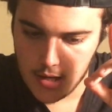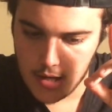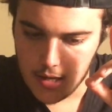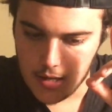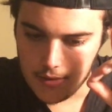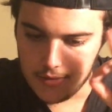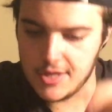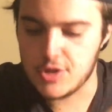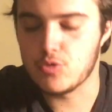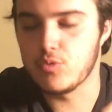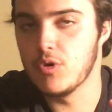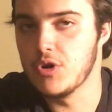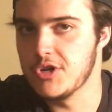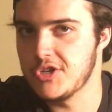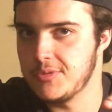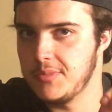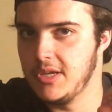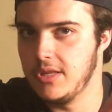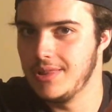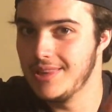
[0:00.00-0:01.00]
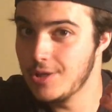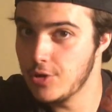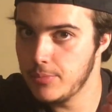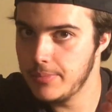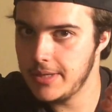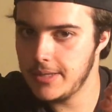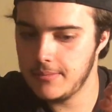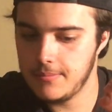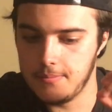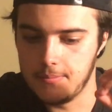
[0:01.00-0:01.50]
This worries me a little
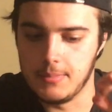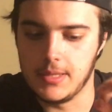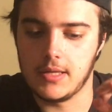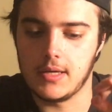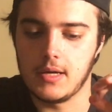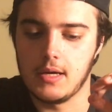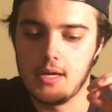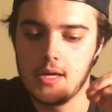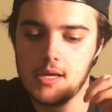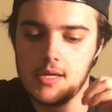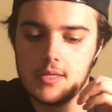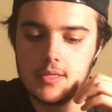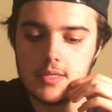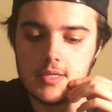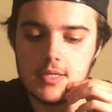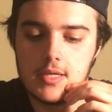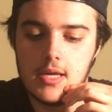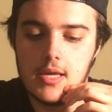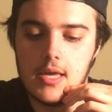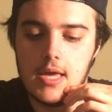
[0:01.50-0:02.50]
bit because